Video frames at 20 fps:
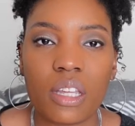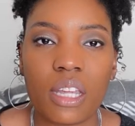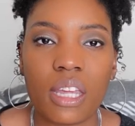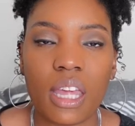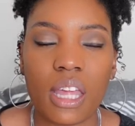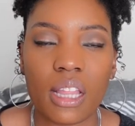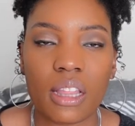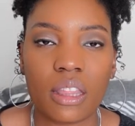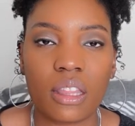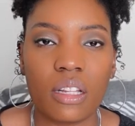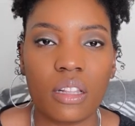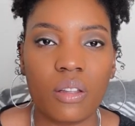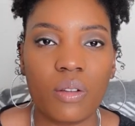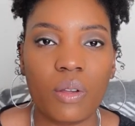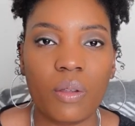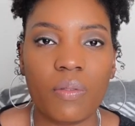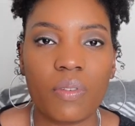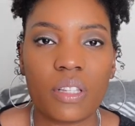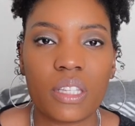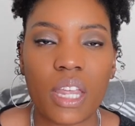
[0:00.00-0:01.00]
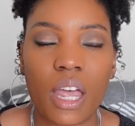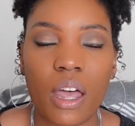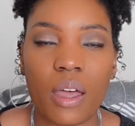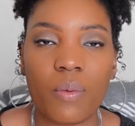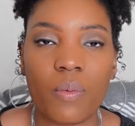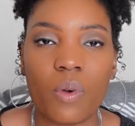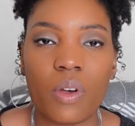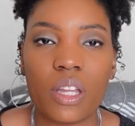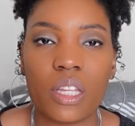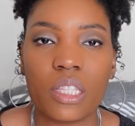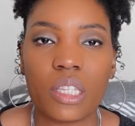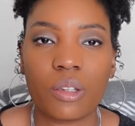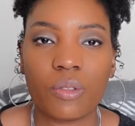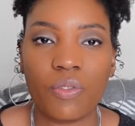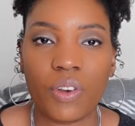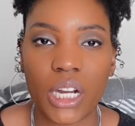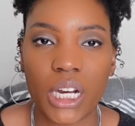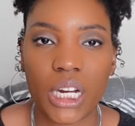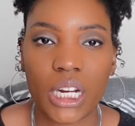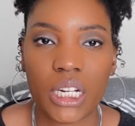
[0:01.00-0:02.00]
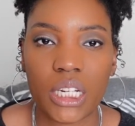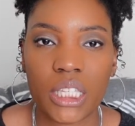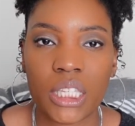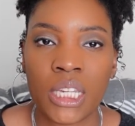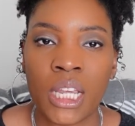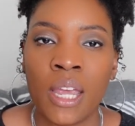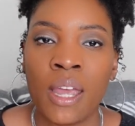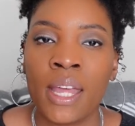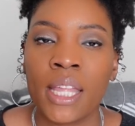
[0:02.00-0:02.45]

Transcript: get the Louis Vuitton ones first.